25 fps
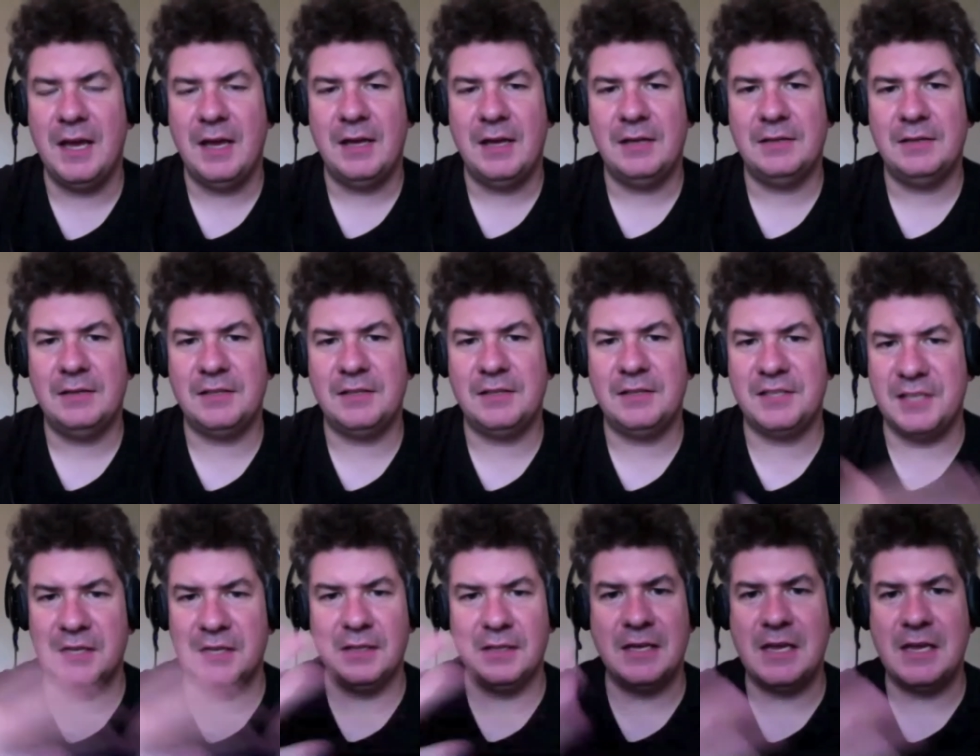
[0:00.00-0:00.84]

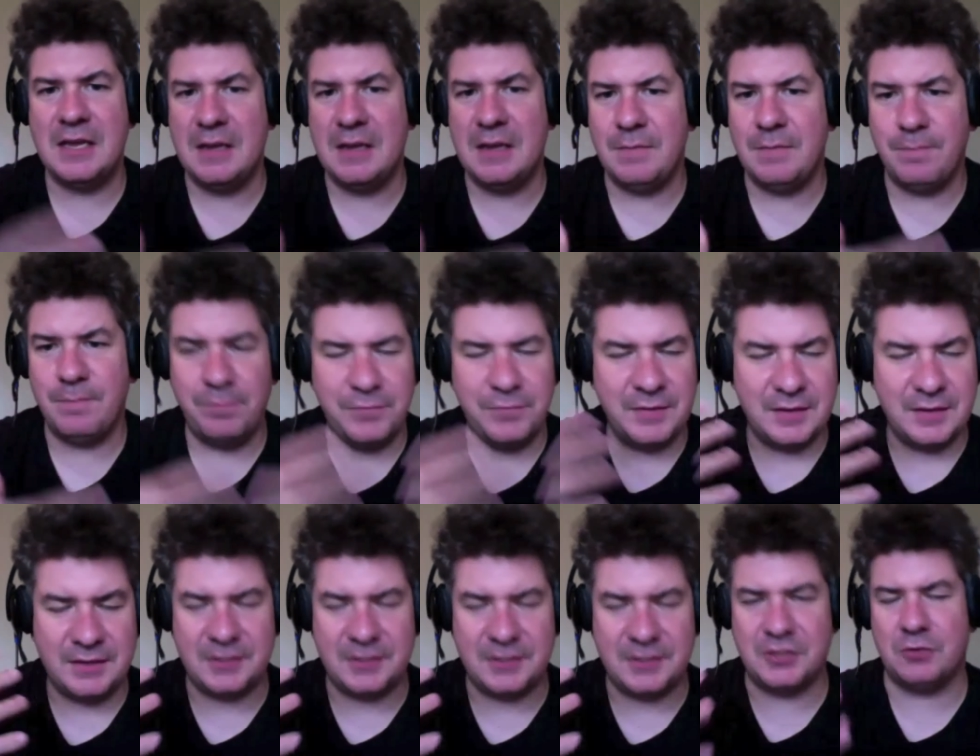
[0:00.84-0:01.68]
silly
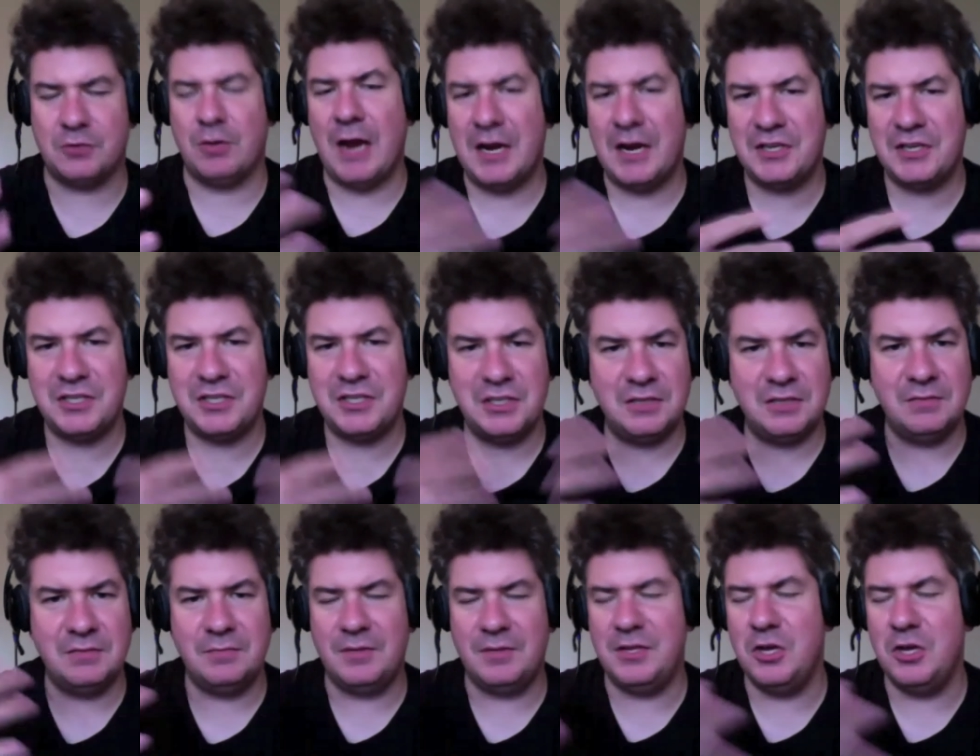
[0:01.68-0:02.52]

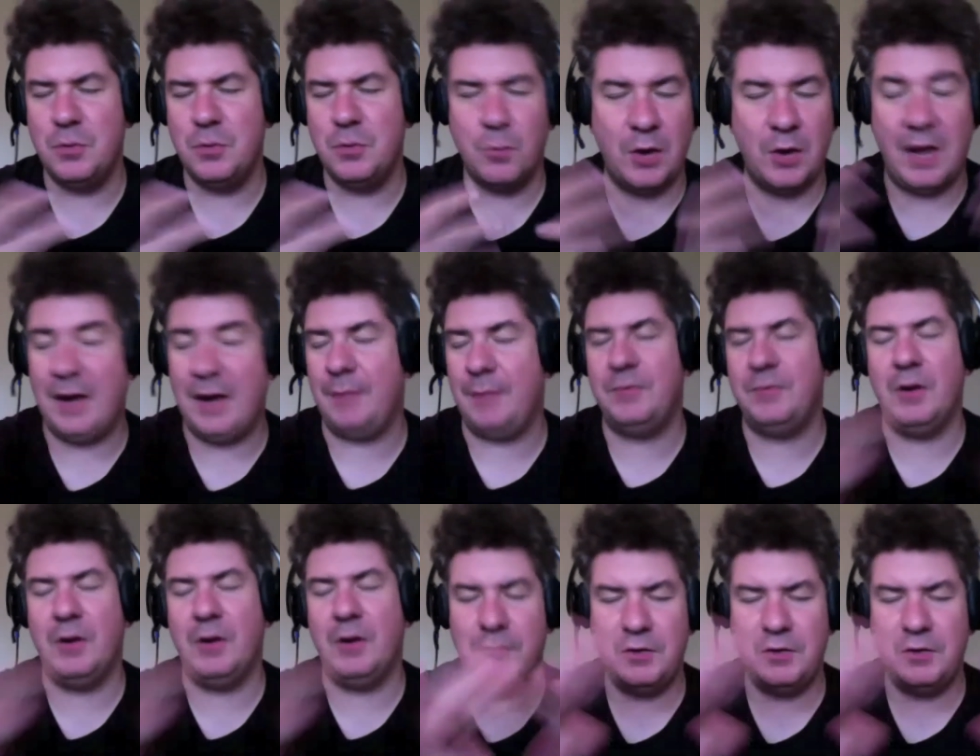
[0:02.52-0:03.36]
distraction humor and i mean
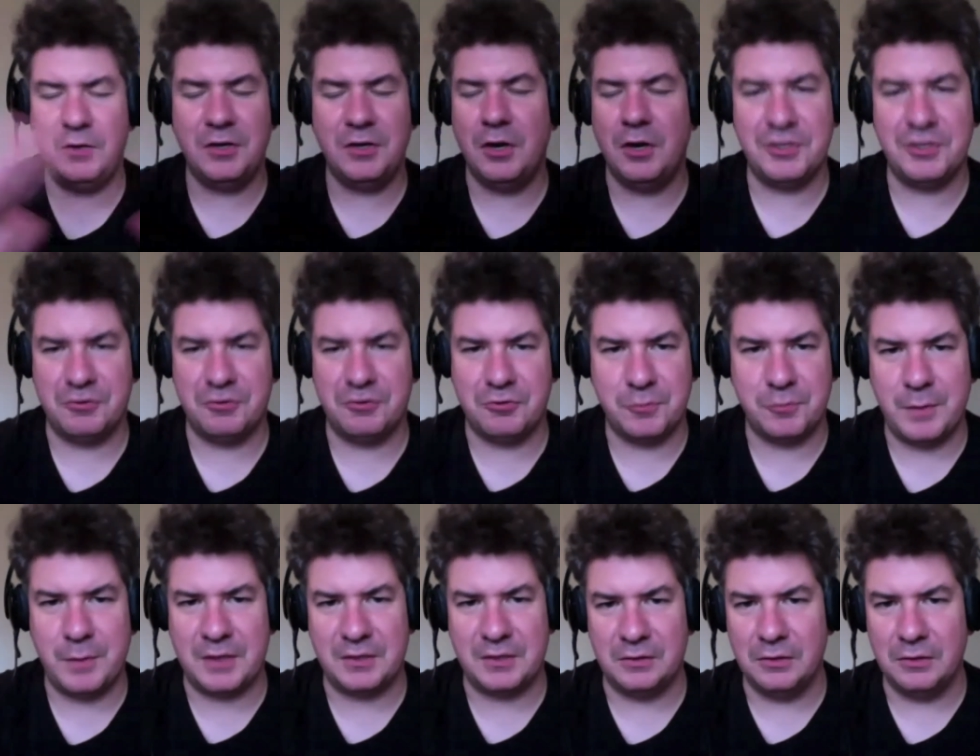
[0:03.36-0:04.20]
no, no
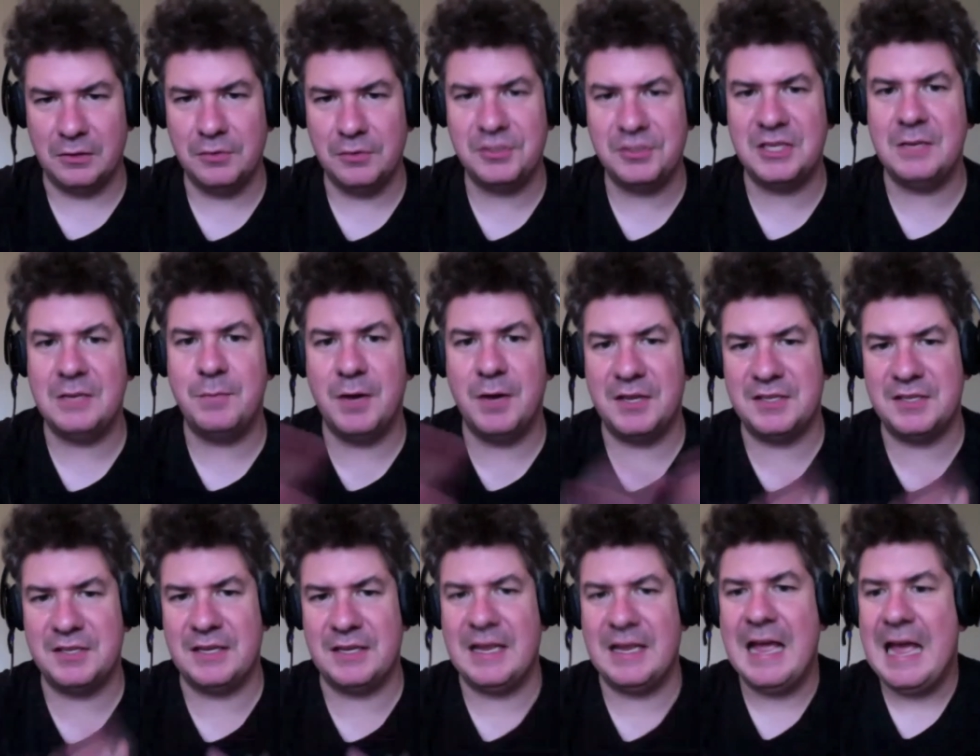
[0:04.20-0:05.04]
disrespect to lucy but
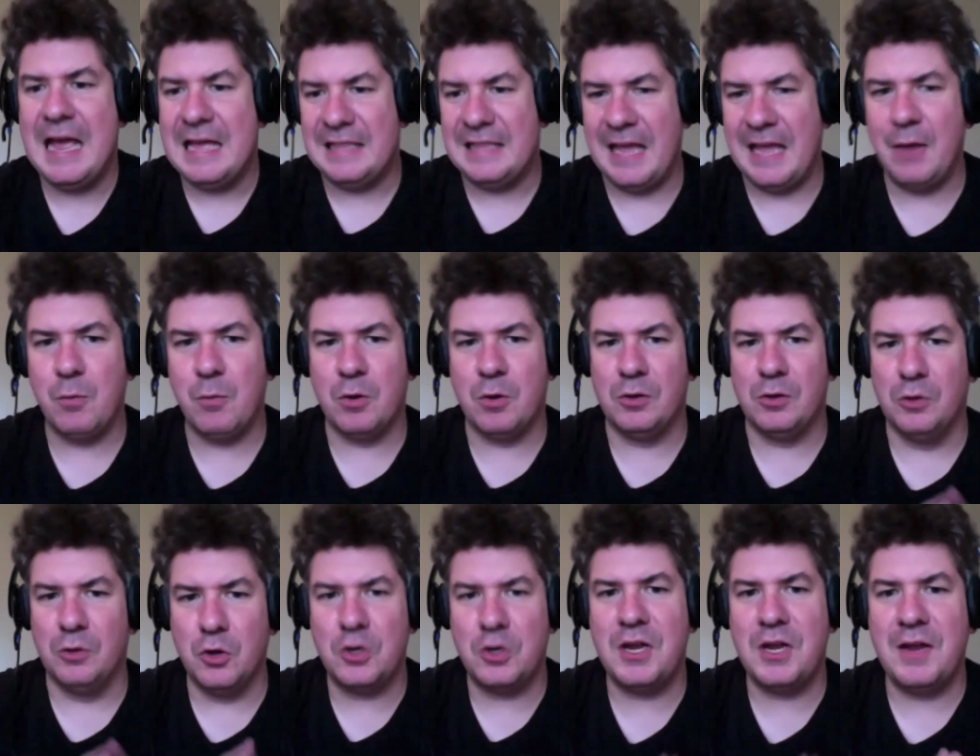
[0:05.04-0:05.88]
it's like they were
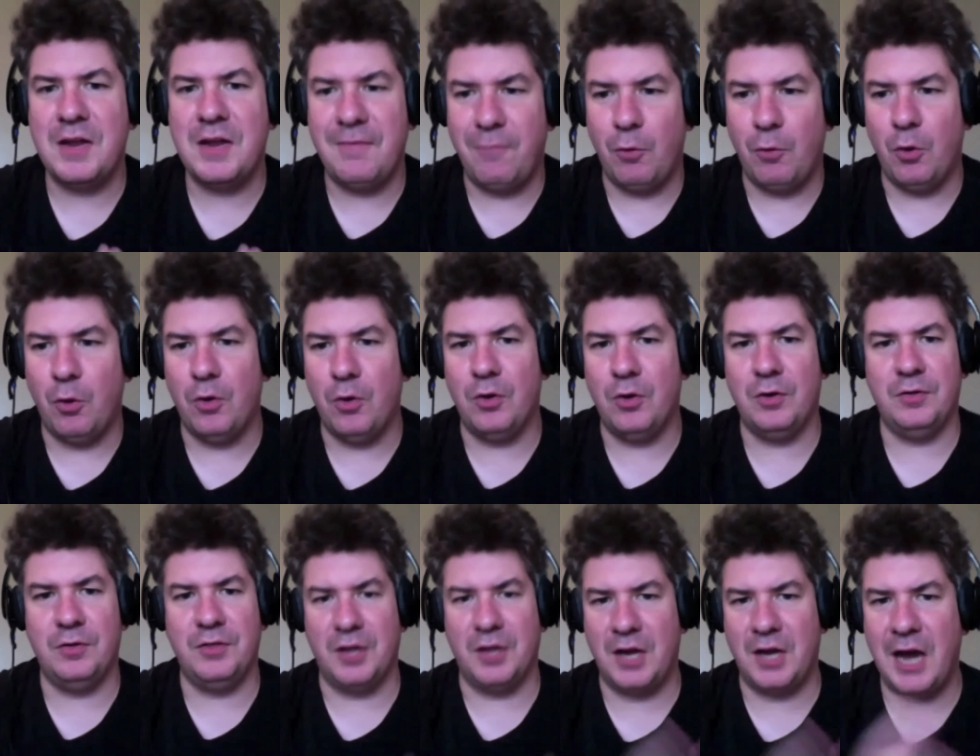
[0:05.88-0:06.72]
looking
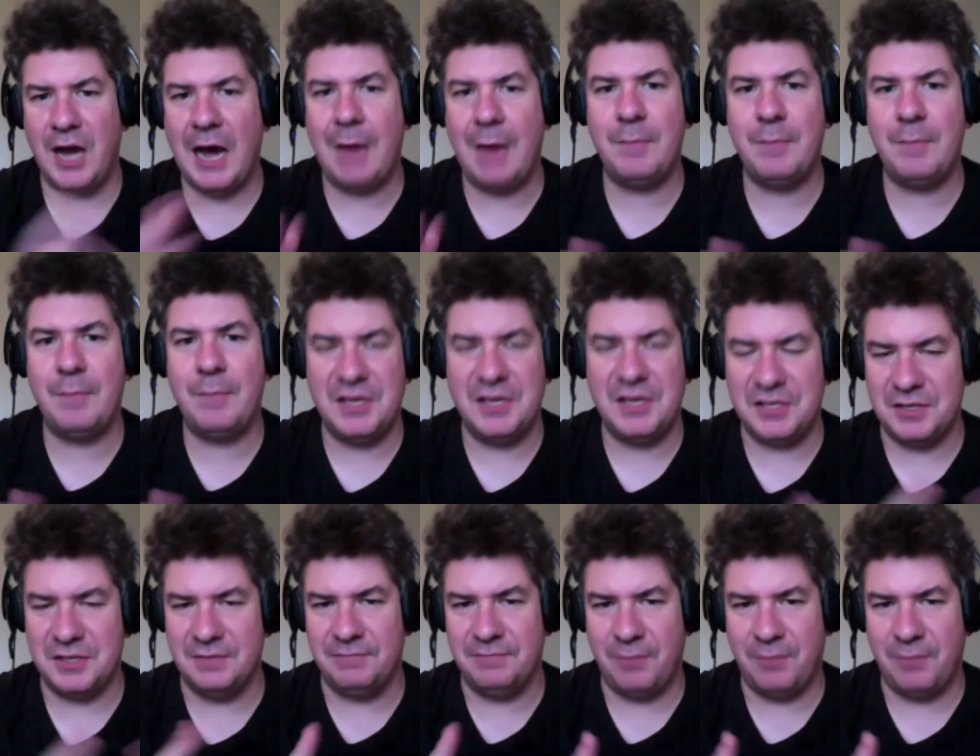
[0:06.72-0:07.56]
for the comedies
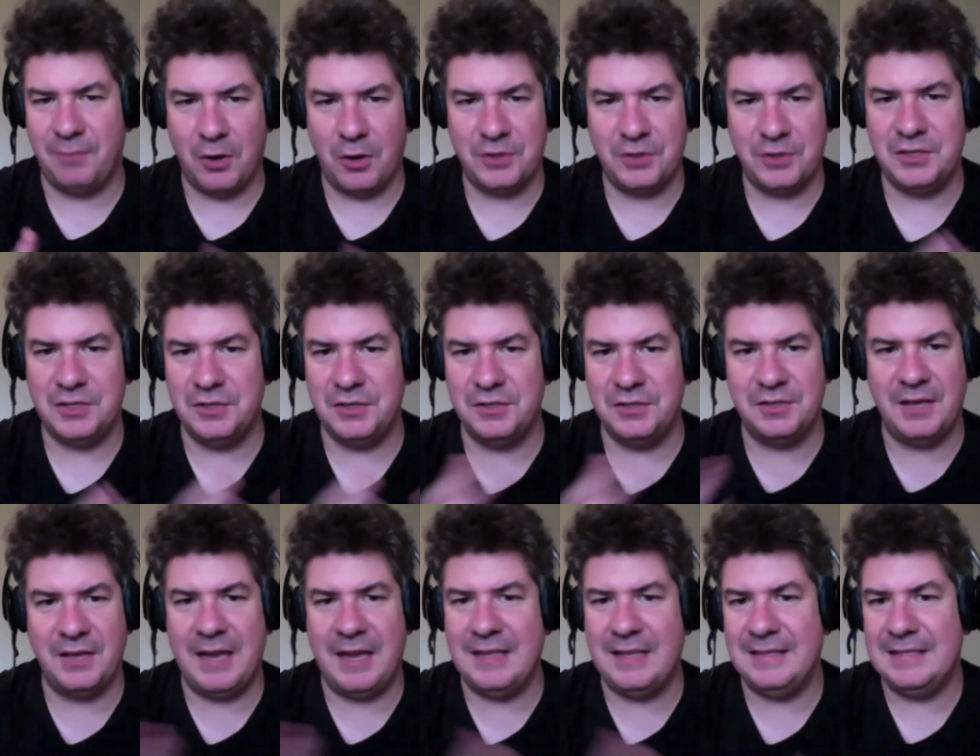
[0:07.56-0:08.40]
the farces
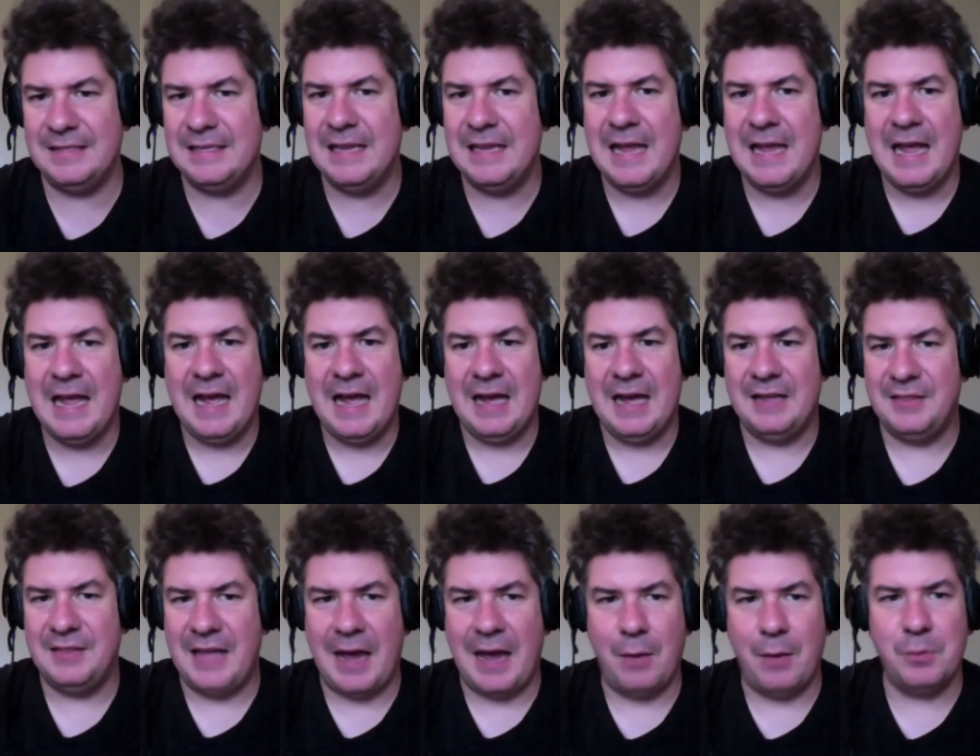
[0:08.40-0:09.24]
and
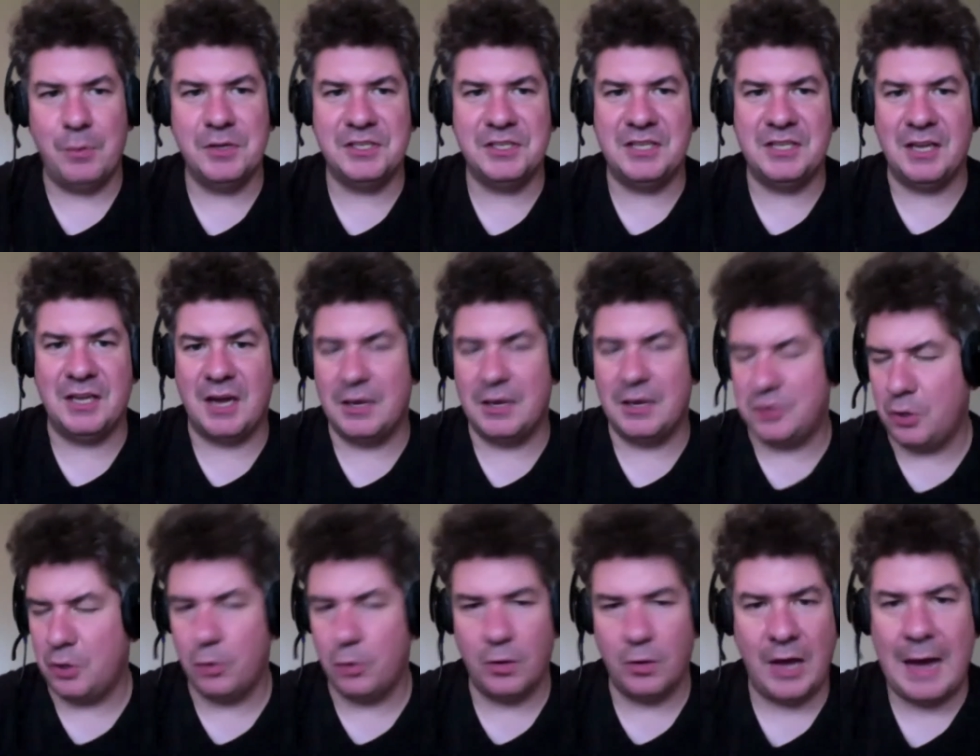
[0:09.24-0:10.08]
that was the
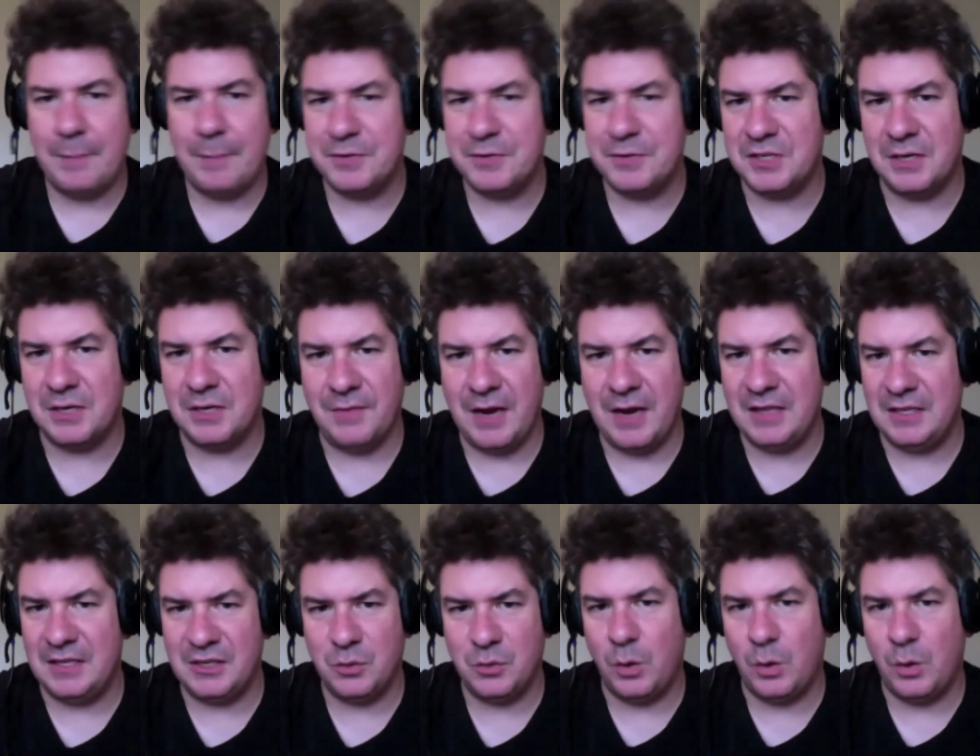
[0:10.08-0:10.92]
total opposite of
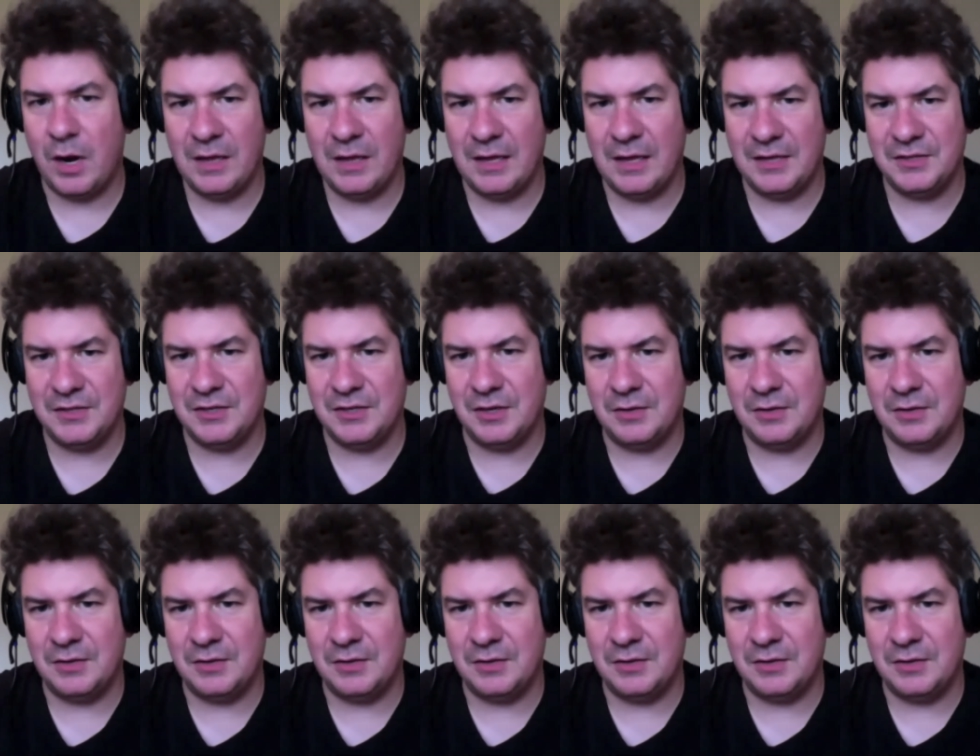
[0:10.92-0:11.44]
anything twilight zone